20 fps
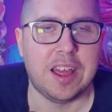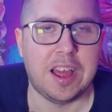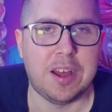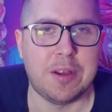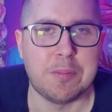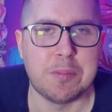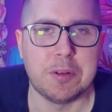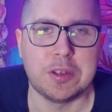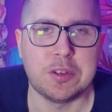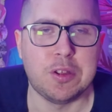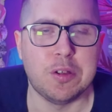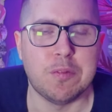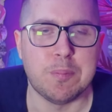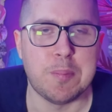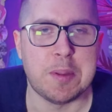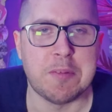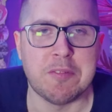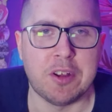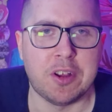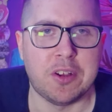I'm going to cook
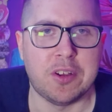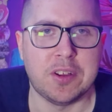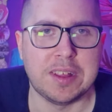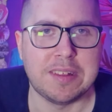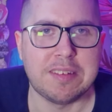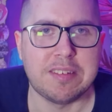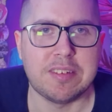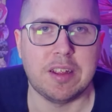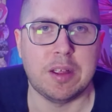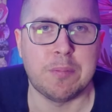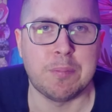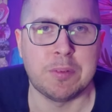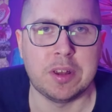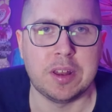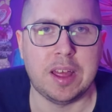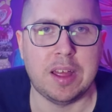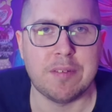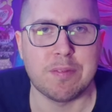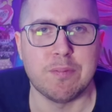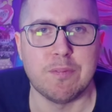me rice. I'm going
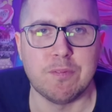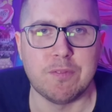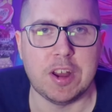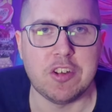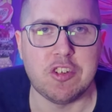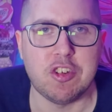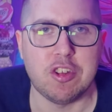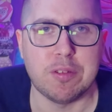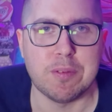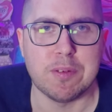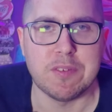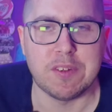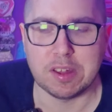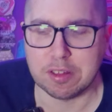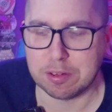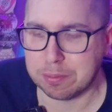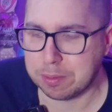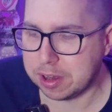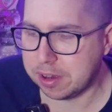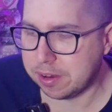to have some veggies with it
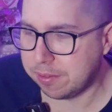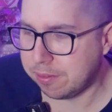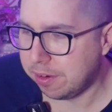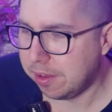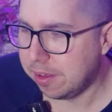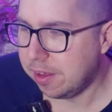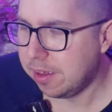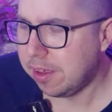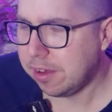as well,